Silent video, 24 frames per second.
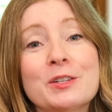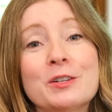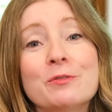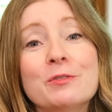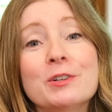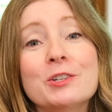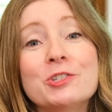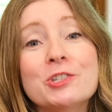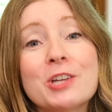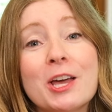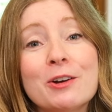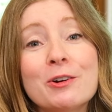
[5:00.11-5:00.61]
a
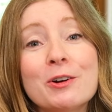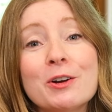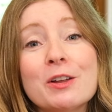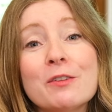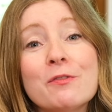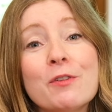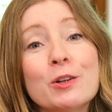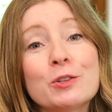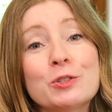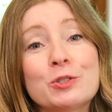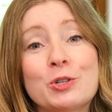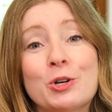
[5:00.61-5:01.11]

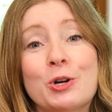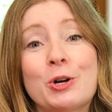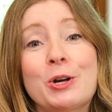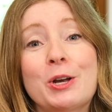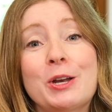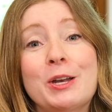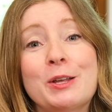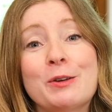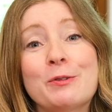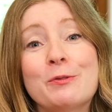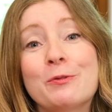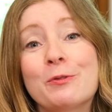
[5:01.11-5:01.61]
regenerative
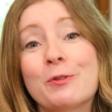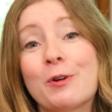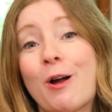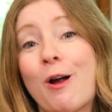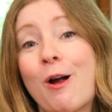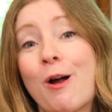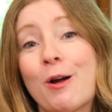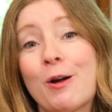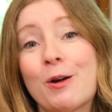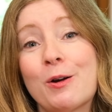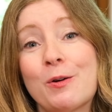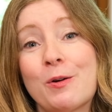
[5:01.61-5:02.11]
alternative for
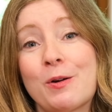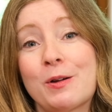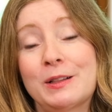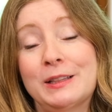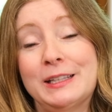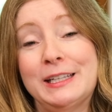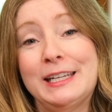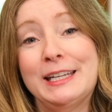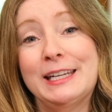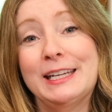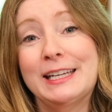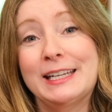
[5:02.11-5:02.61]
our
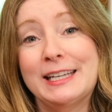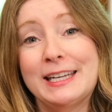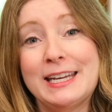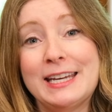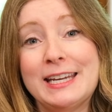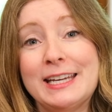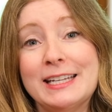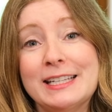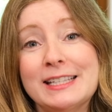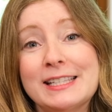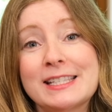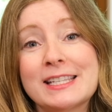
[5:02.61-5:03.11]
cleaning
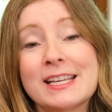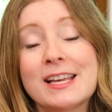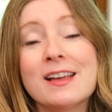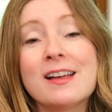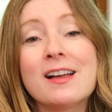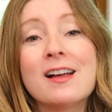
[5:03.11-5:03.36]
needs.